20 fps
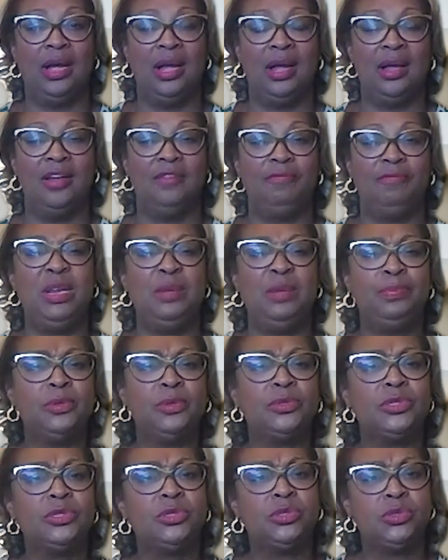of
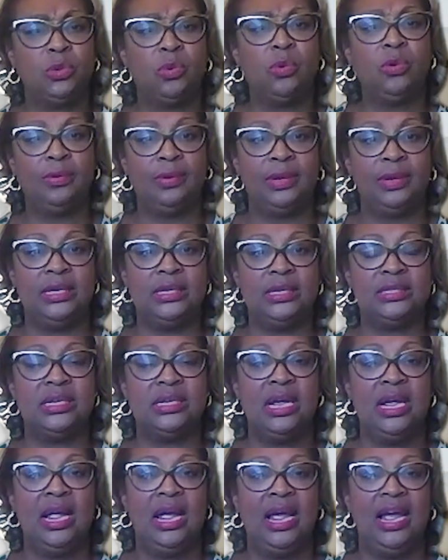people's stories
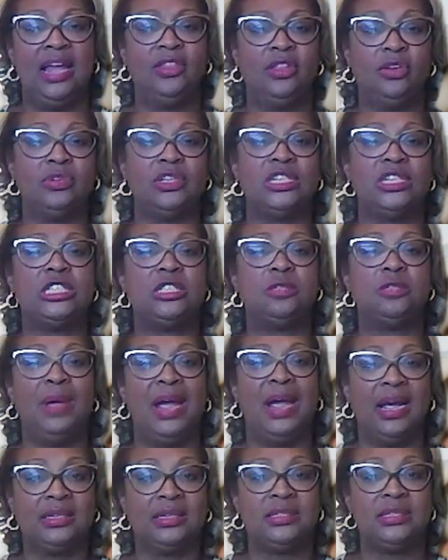and the
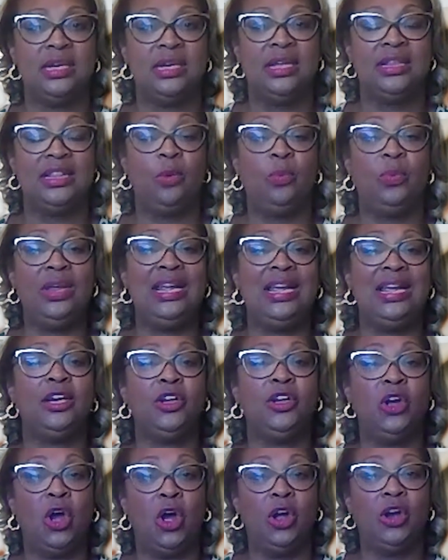respect that we can
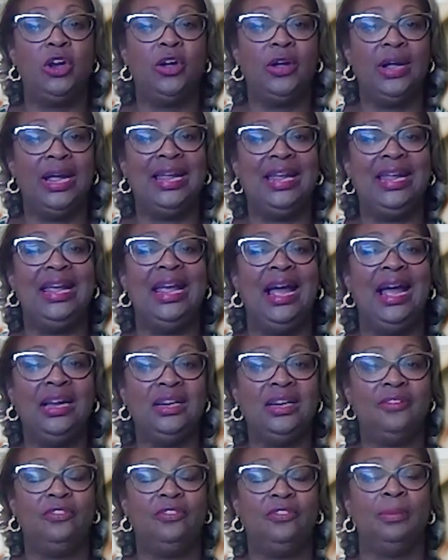garner and get
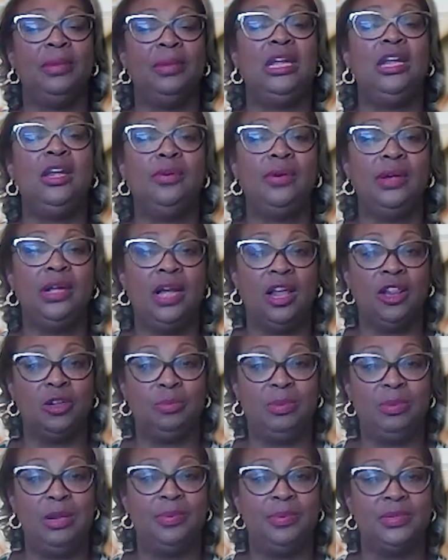from hearing other
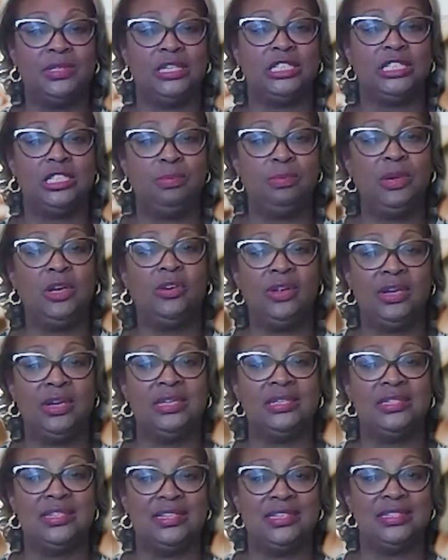people's
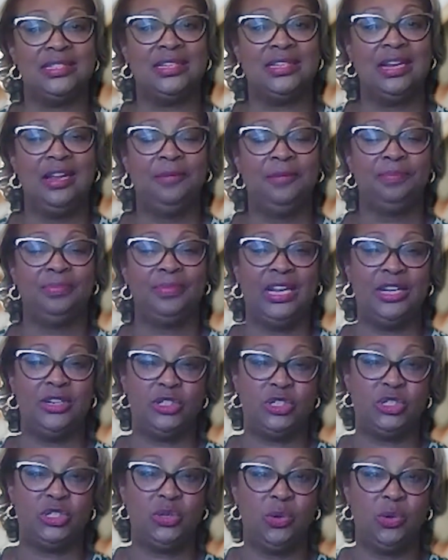experiences and
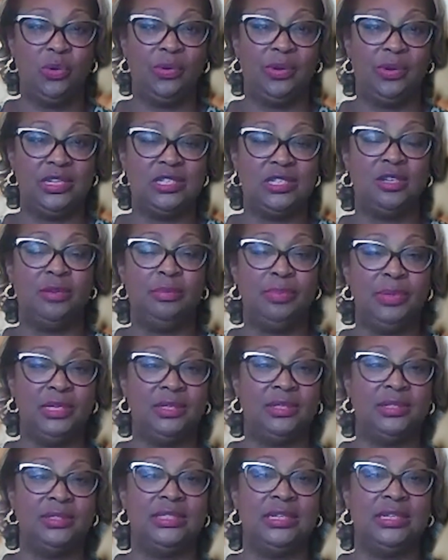stories to
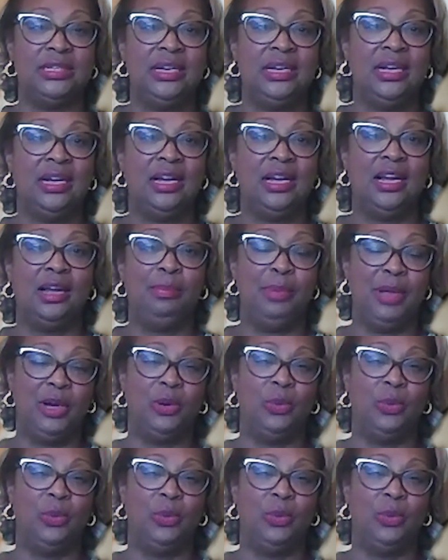build a better